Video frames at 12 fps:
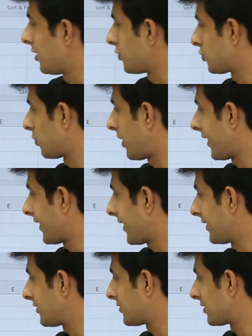So I
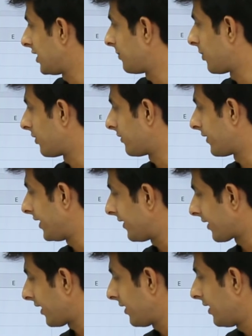can just keep on
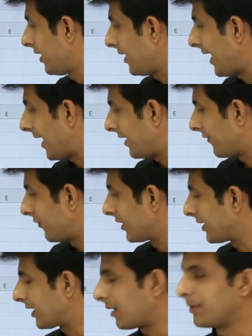retry and it will
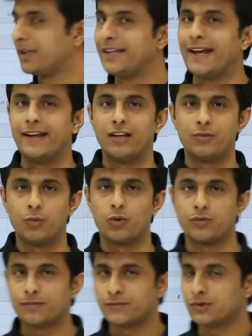come in the edit mode.
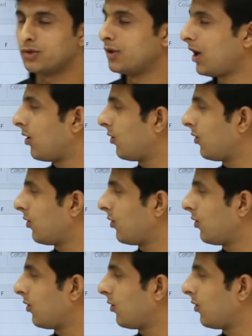So now